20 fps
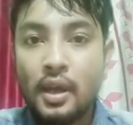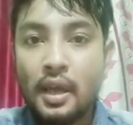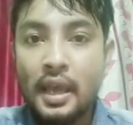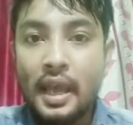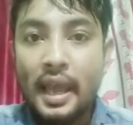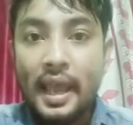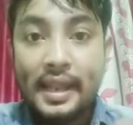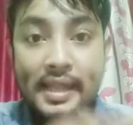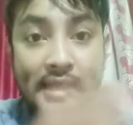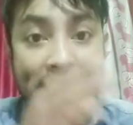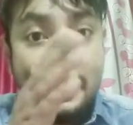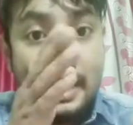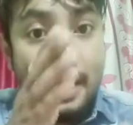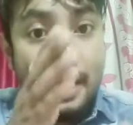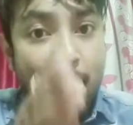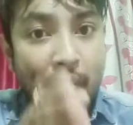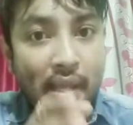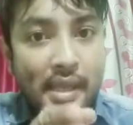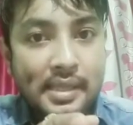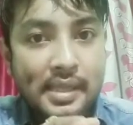And same
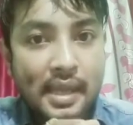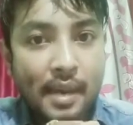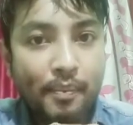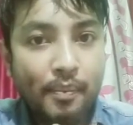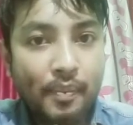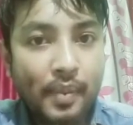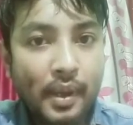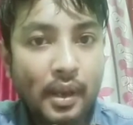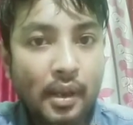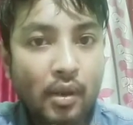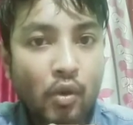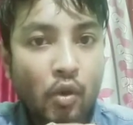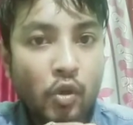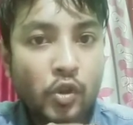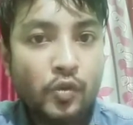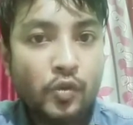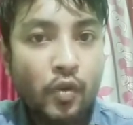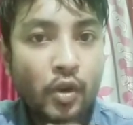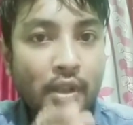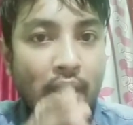example goes
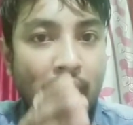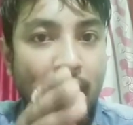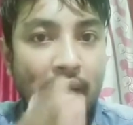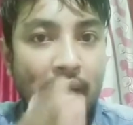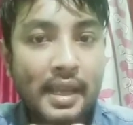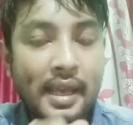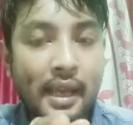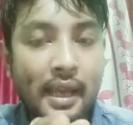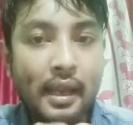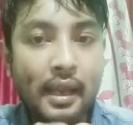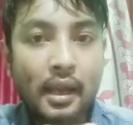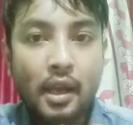for the deer.